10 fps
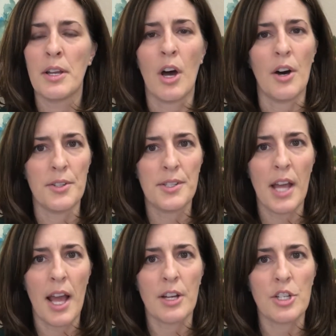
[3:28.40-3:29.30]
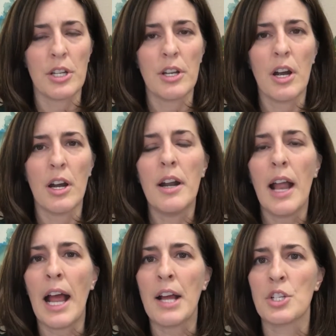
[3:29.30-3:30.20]
calls to action are
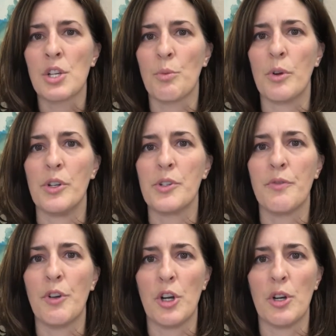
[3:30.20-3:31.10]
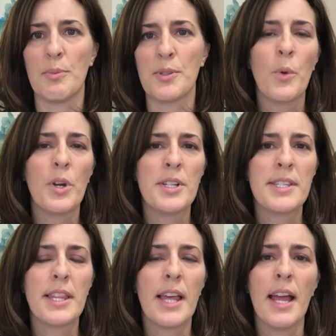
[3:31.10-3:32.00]
action words, verbs.
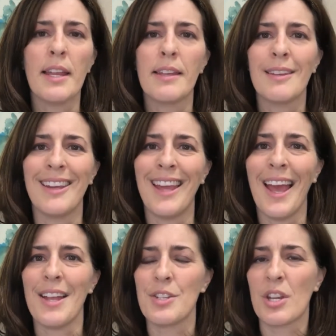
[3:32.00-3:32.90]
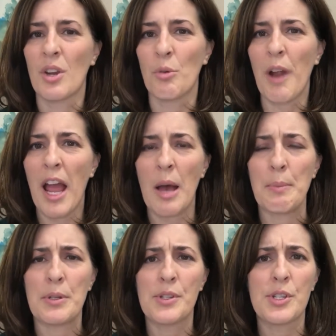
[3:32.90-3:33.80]
Words like get, grab,
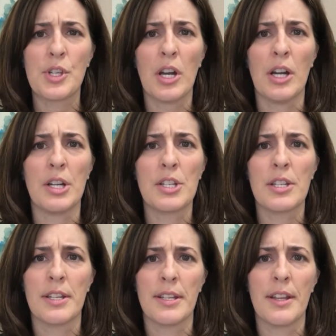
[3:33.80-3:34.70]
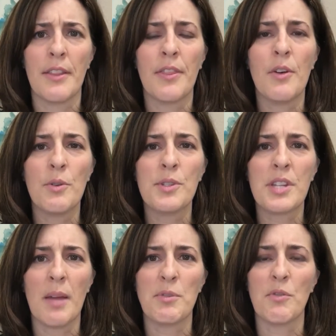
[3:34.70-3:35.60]
start. Those
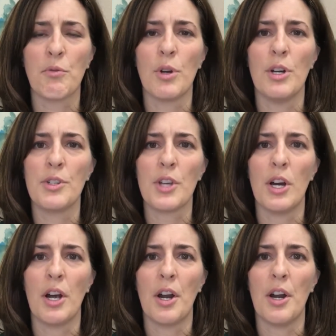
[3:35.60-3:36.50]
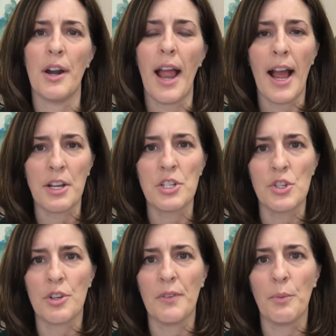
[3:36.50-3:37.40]
types of words are
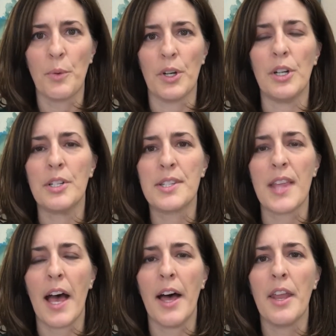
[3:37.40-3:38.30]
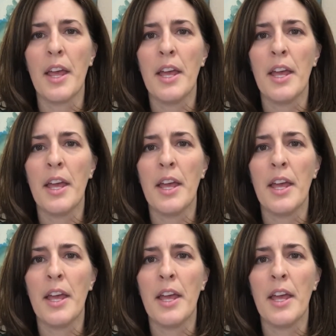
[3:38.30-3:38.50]
action-driven words that